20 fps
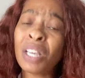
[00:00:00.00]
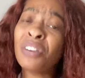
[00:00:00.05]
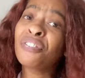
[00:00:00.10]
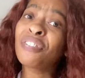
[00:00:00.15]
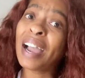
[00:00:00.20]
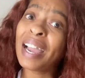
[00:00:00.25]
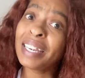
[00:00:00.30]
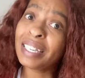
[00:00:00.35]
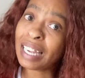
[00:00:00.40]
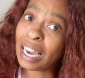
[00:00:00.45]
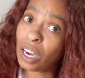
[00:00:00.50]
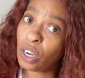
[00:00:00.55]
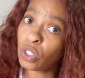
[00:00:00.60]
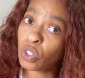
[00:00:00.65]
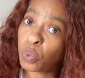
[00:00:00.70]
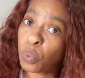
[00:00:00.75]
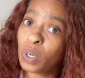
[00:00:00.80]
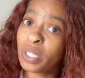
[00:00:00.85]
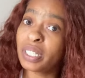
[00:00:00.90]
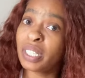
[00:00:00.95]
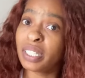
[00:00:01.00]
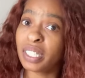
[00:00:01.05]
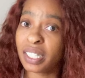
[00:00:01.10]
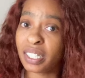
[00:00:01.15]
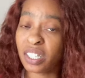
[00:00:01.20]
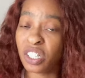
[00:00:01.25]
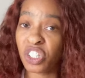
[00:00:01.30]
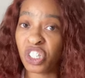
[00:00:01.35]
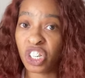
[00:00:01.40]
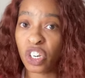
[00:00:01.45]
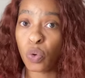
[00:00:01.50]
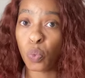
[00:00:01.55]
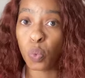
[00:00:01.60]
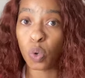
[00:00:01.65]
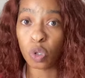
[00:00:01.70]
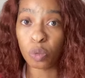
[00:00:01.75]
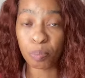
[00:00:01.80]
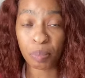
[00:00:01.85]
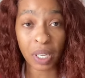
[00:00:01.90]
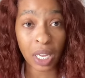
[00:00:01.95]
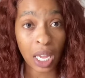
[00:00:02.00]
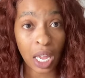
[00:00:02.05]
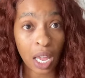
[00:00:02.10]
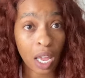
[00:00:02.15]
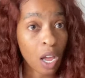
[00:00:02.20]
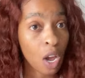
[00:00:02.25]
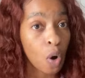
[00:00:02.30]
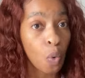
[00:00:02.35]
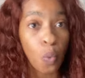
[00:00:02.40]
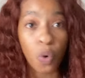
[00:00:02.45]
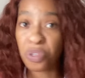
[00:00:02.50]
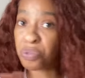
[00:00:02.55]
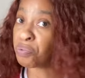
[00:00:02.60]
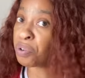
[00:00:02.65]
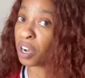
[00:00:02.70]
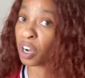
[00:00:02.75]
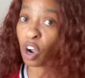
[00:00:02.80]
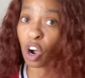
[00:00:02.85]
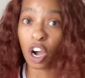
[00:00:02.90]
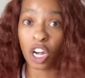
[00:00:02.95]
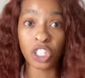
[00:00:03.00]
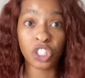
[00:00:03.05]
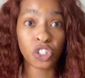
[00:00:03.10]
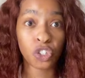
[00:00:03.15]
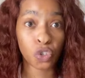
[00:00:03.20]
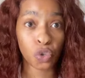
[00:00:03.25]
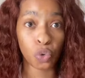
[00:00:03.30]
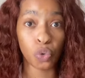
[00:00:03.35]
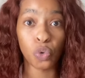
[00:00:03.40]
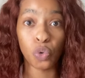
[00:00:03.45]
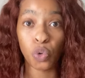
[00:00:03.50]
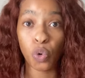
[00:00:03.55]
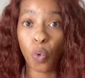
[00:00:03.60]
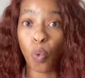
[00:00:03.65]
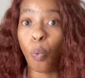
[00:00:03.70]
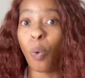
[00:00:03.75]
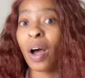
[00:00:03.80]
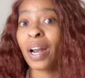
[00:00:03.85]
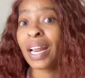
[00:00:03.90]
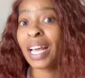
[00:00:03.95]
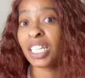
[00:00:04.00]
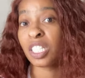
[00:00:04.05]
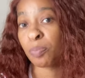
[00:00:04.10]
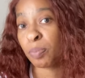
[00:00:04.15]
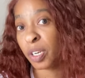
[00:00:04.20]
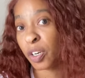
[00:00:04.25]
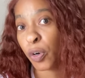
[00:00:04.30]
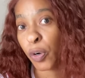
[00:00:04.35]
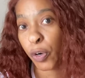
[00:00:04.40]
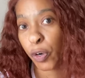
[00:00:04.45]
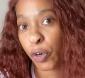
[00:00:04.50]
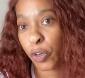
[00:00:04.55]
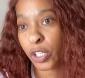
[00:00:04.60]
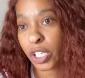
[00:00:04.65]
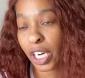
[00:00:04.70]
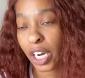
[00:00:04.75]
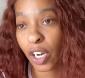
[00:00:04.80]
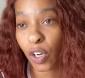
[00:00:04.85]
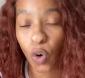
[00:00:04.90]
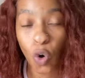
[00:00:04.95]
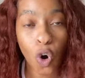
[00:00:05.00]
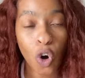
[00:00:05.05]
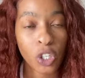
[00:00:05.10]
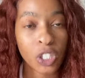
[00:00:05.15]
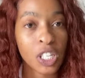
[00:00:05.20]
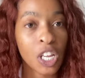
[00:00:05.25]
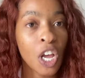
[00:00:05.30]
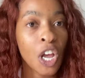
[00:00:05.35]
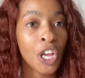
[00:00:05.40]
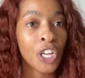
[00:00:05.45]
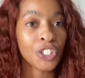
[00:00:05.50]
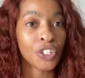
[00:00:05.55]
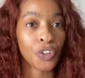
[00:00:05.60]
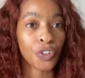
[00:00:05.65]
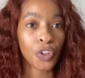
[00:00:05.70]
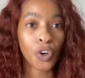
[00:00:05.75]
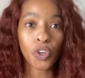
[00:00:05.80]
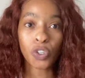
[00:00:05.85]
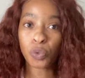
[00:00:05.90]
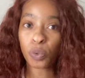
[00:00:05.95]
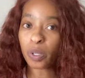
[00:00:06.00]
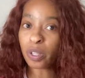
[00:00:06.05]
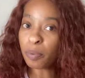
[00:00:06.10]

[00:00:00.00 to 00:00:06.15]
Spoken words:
find out what the decision will be with regards to what has been heard in court. So those were